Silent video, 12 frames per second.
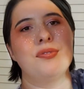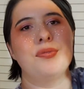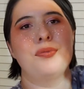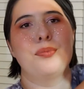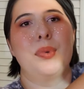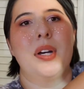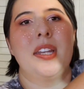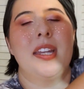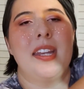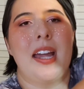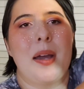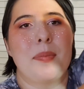What
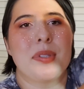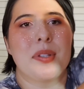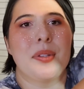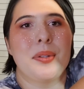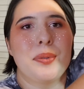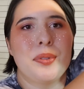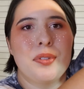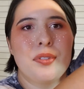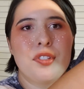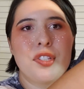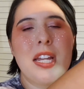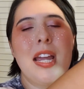an absolute
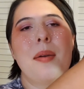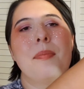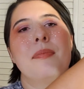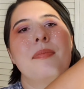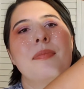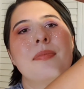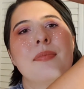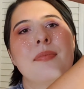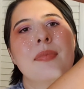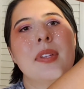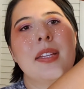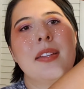sham.
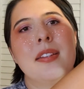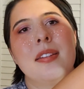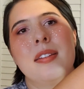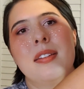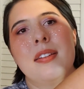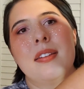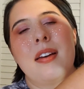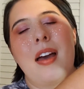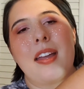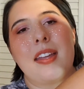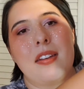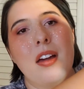
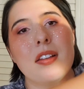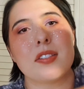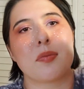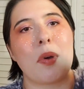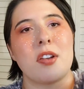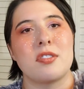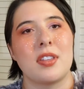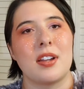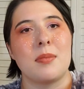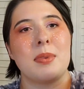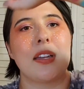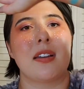I cannot swatch
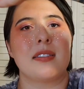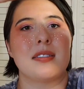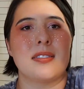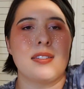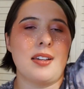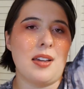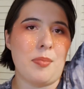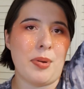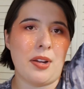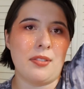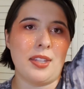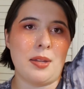there because
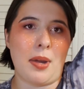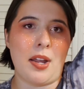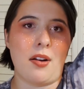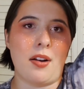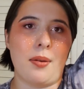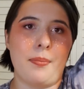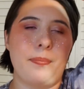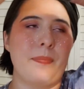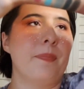apparently my arm